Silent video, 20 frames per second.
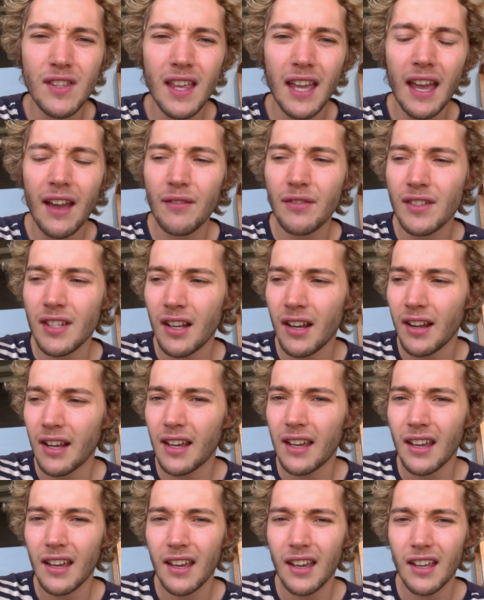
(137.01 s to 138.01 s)
They have to
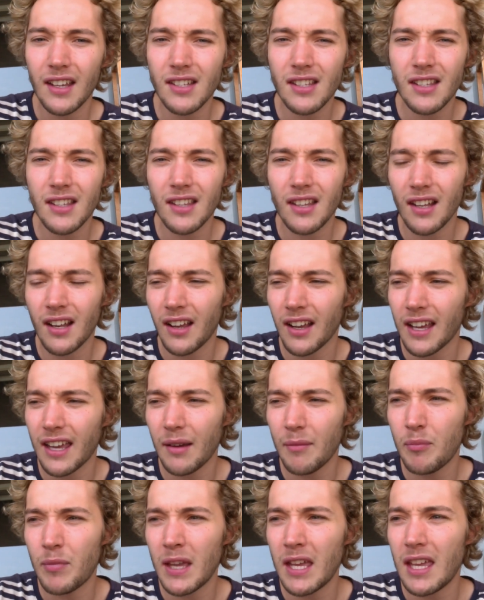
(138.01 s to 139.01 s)
like
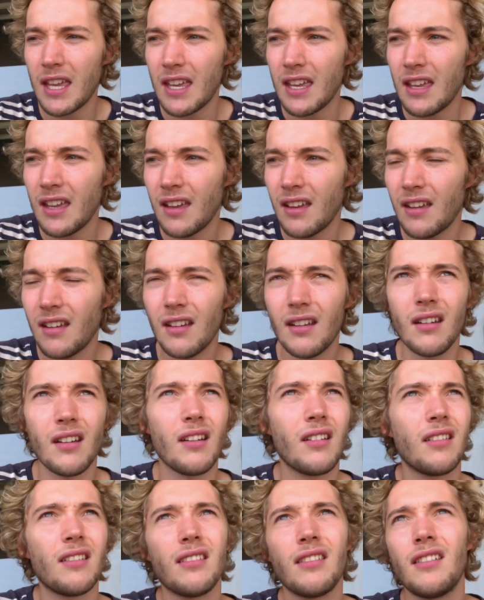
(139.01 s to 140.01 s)
be.
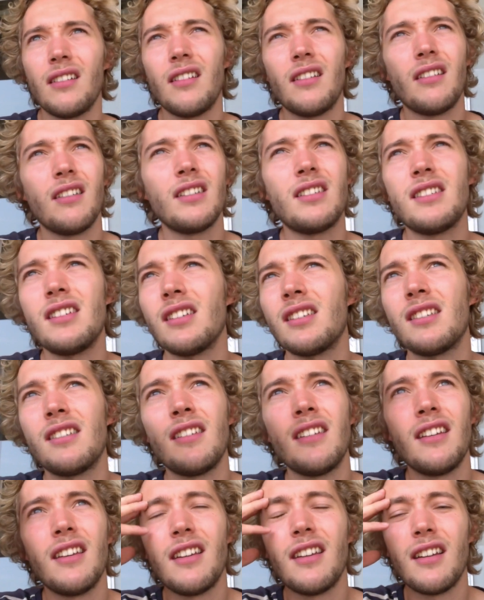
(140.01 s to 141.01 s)
Oh, it's just
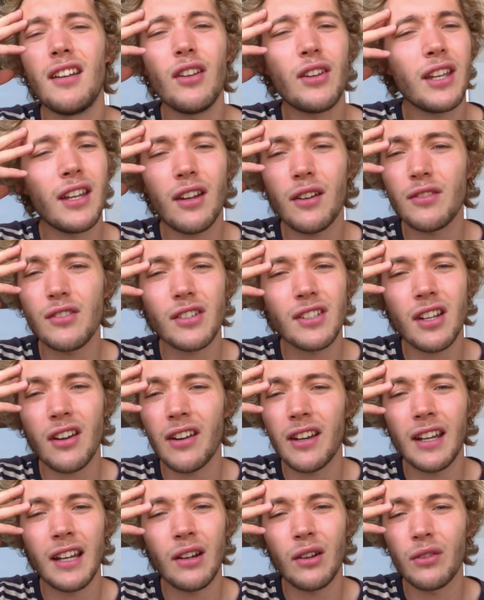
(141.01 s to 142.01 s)
looking after a
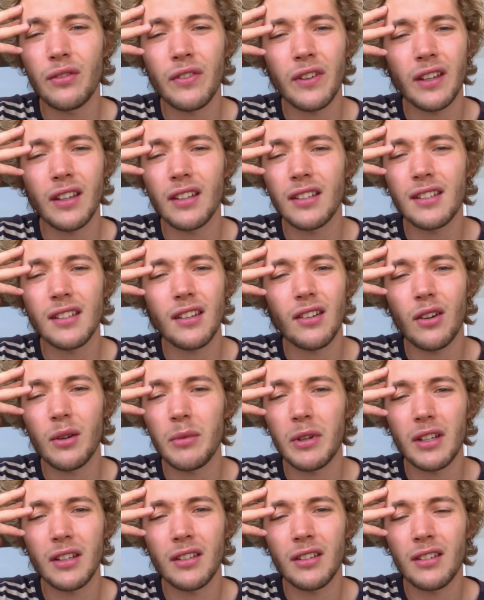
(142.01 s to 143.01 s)
tiny little thing is a
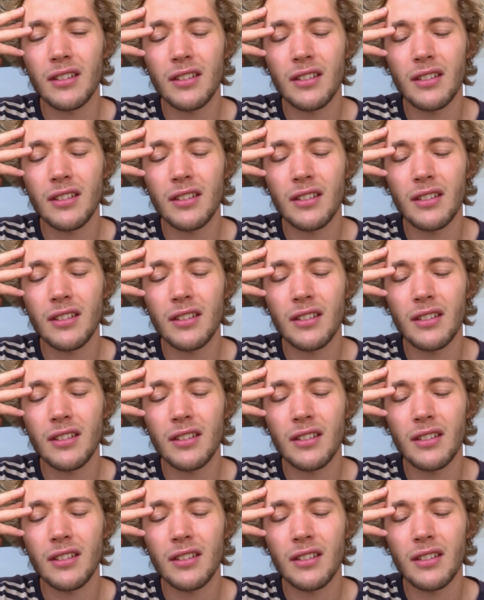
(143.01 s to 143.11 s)
nightmare.